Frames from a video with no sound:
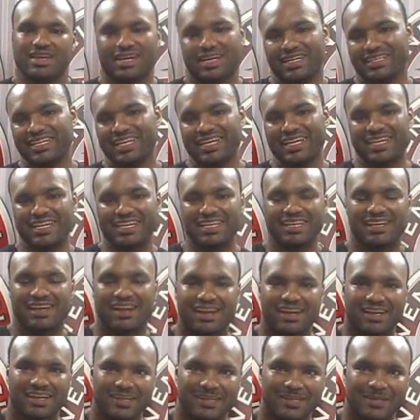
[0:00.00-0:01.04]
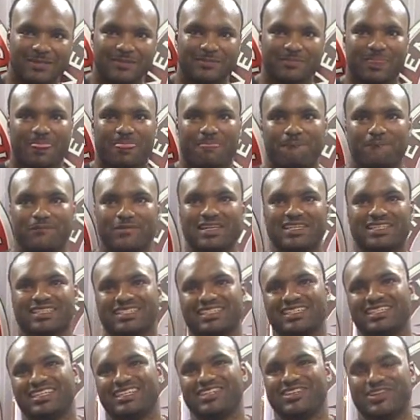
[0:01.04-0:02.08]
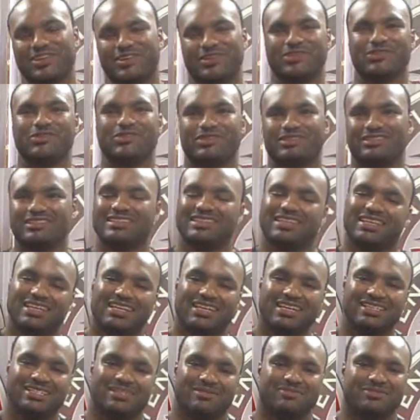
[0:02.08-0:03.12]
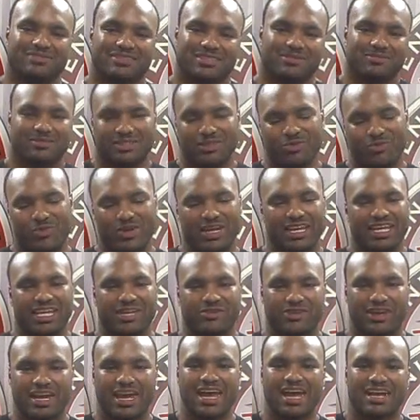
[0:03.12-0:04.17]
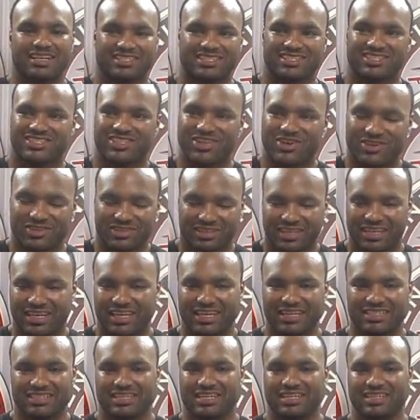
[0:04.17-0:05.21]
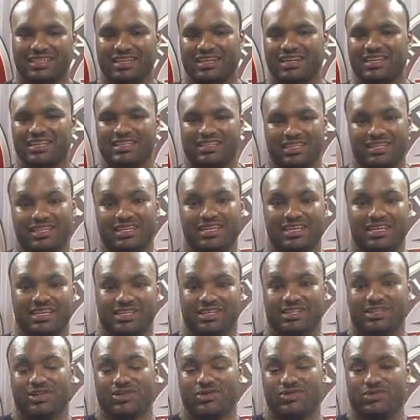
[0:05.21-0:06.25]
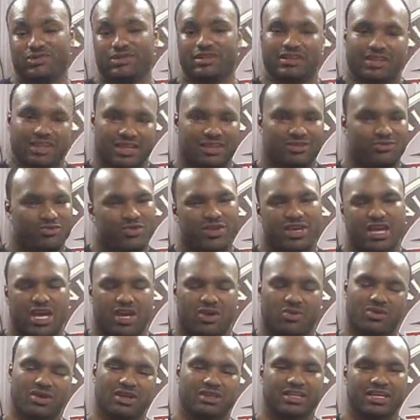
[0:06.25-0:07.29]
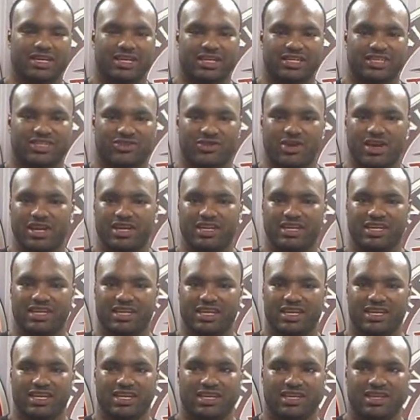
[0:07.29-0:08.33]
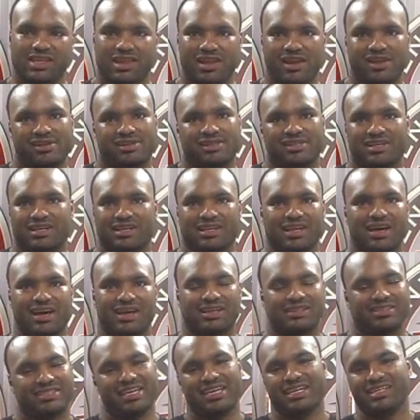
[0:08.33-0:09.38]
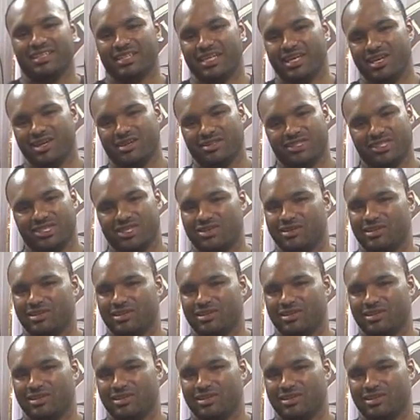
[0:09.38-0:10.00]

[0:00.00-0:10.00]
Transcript: Yeah, you know, some the way that he reacts to certain things that Donnie did, you know, we kind of worked that in training, and A lot of takedowns,